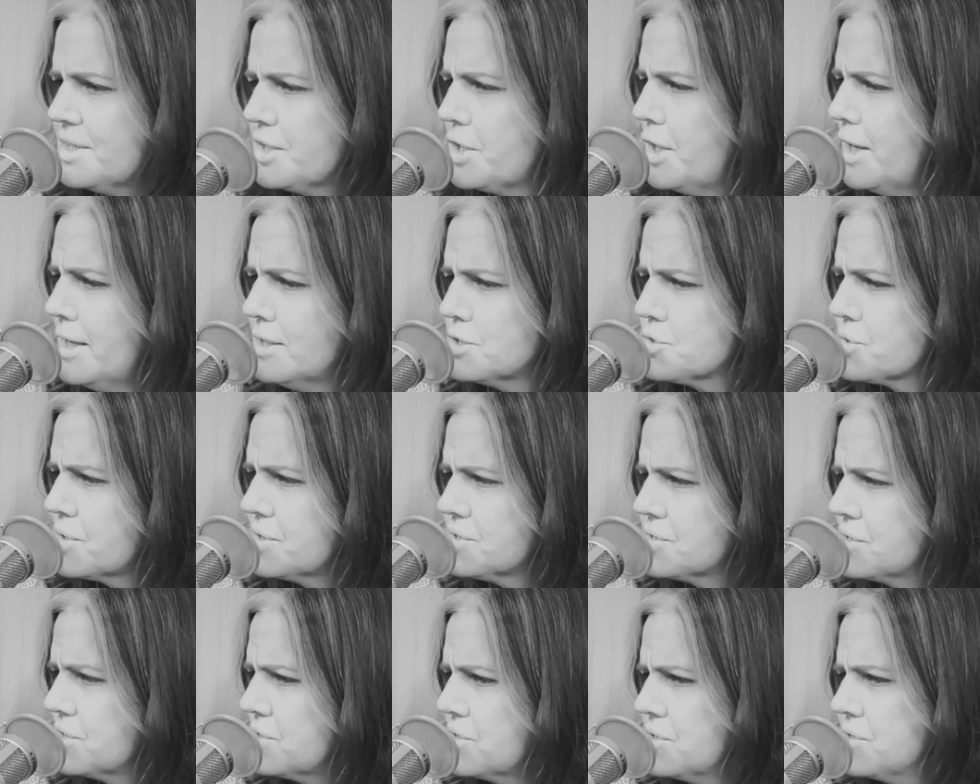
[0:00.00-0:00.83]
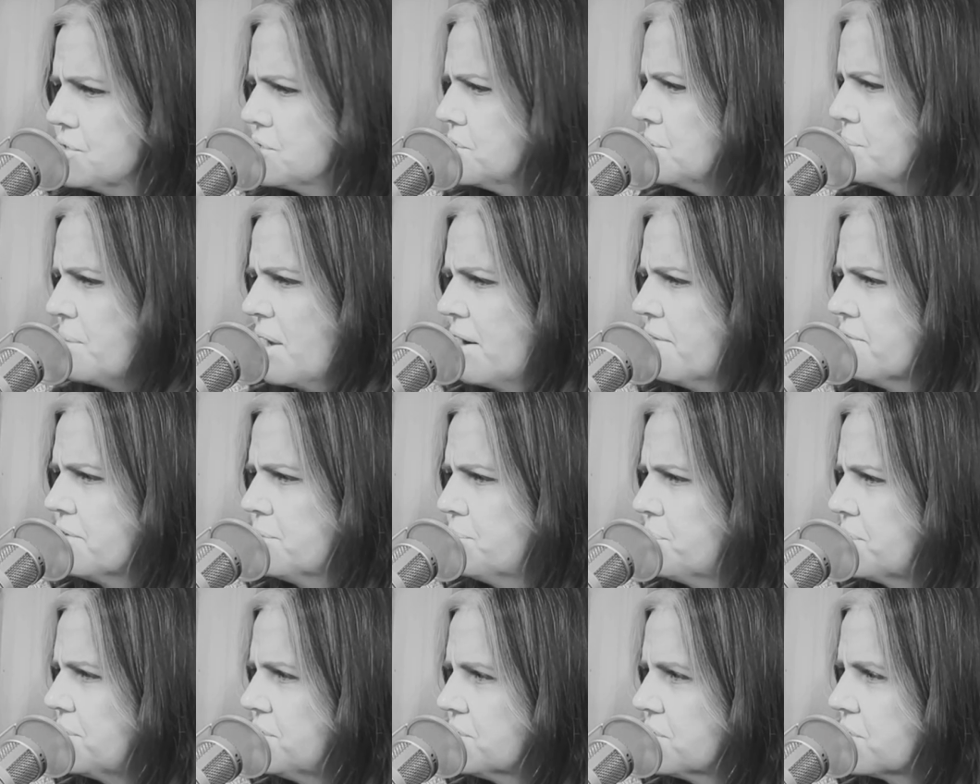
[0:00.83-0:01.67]
can't trust the system.
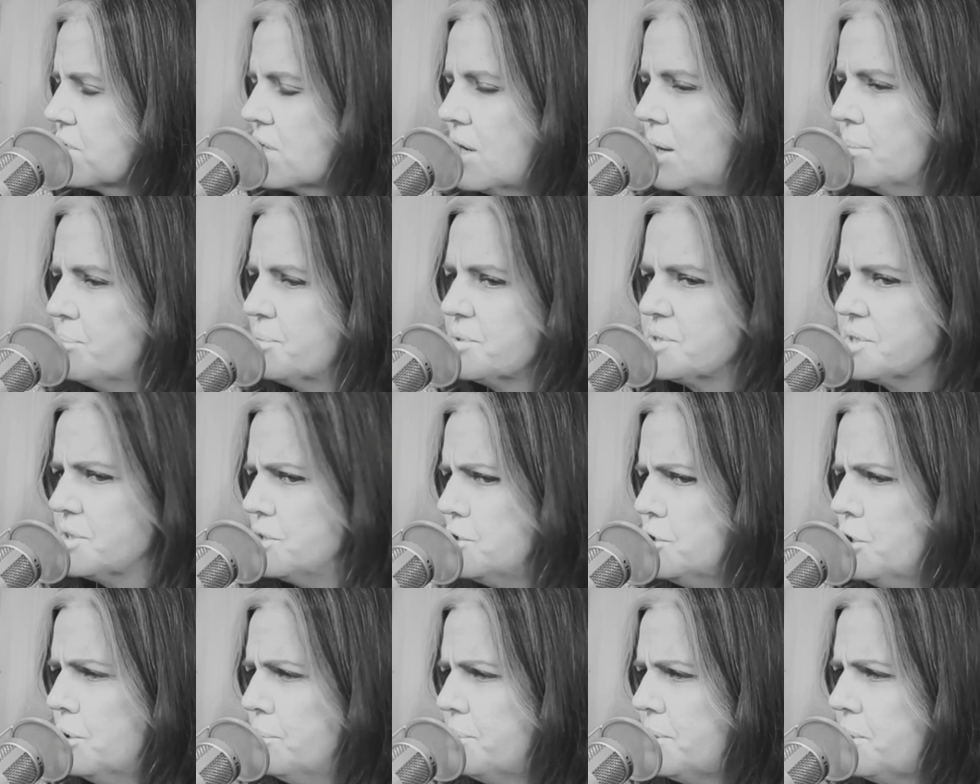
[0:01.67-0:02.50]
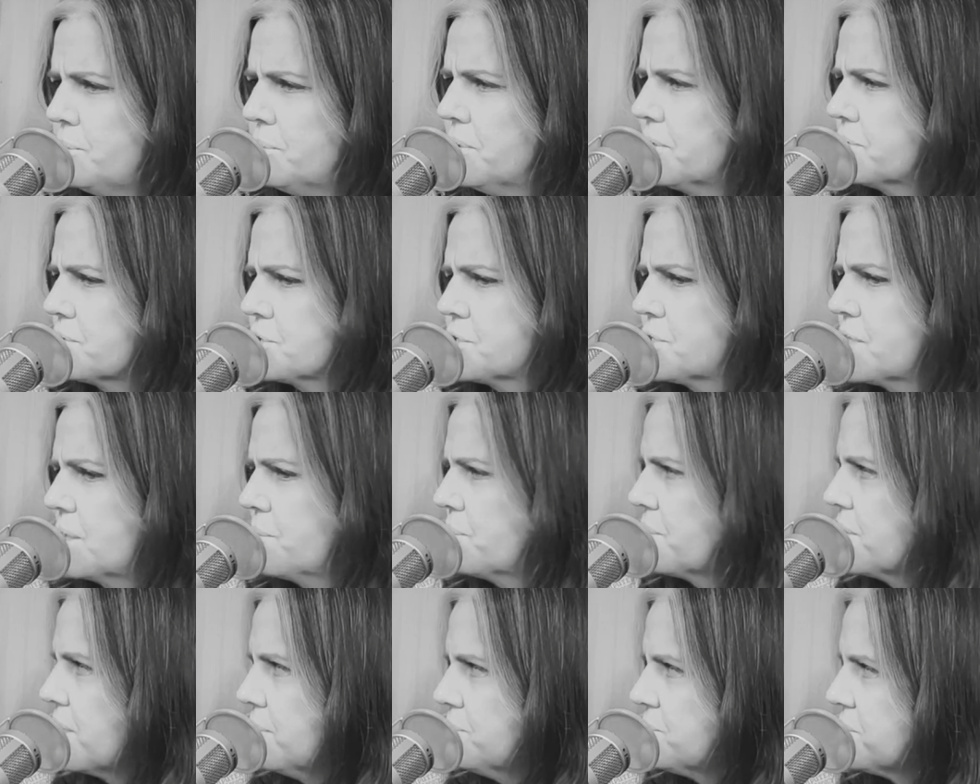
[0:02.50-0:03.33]
Everybody's incompetent. Nobody will
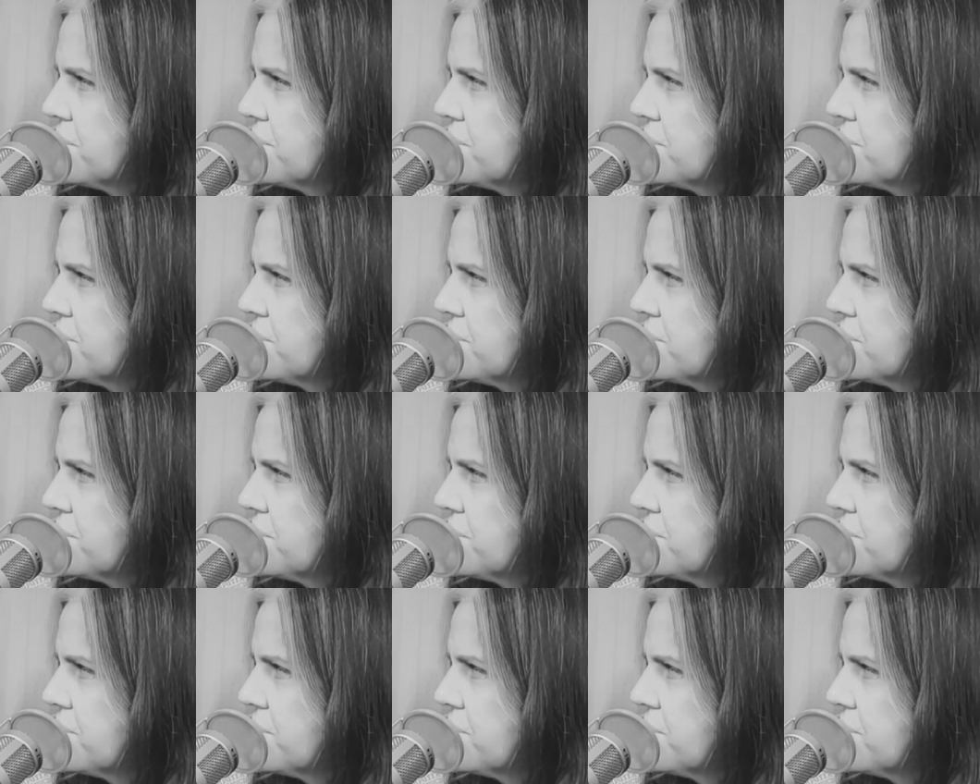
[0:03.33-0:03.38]
understand what I'm